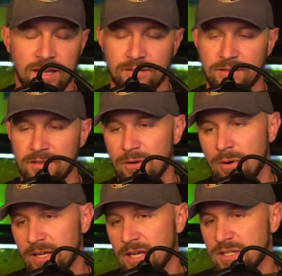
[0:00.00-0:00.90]
Aquatic
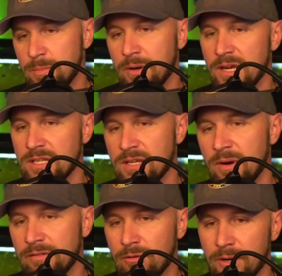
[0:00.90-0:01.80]
Experience. I won't have to
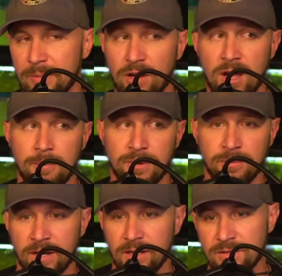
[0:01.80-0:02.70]
worry about copyright
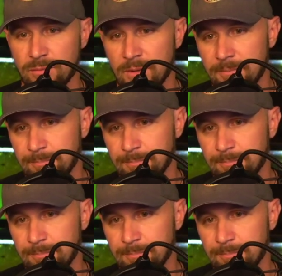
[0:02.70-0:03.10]
as well.